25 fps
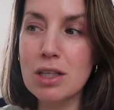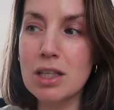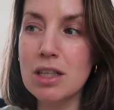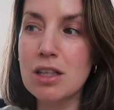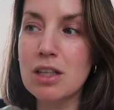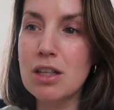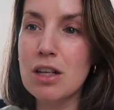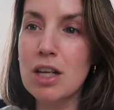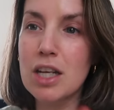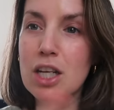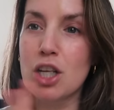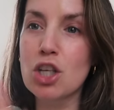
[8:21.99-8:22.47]
is
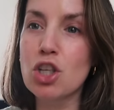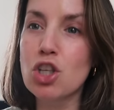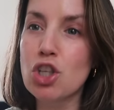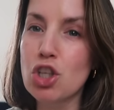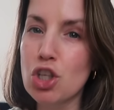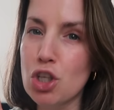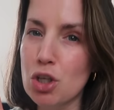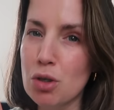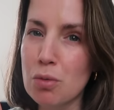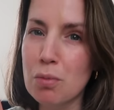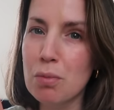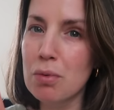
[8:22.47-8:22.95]
like a
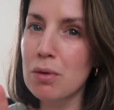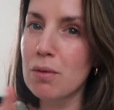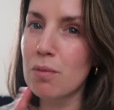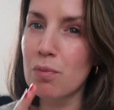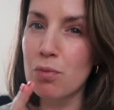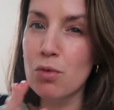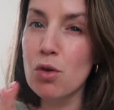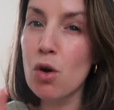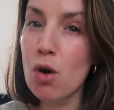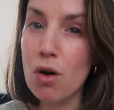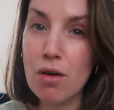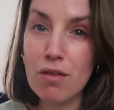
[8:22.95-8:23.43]
dupe,
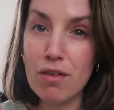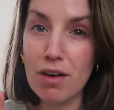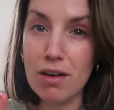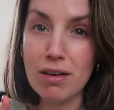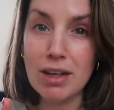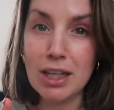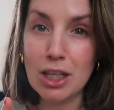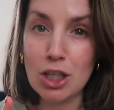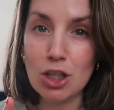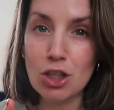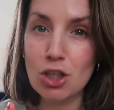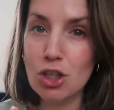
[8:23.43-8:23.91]
not a
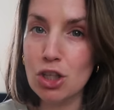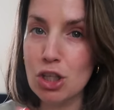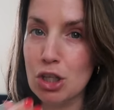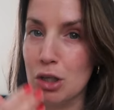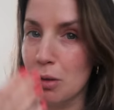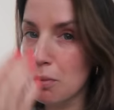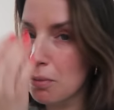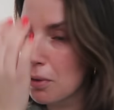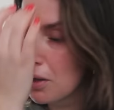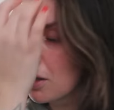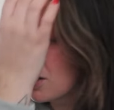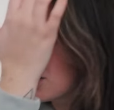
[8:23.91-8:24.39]
very good
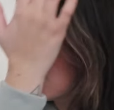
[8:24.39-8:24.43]
dupe,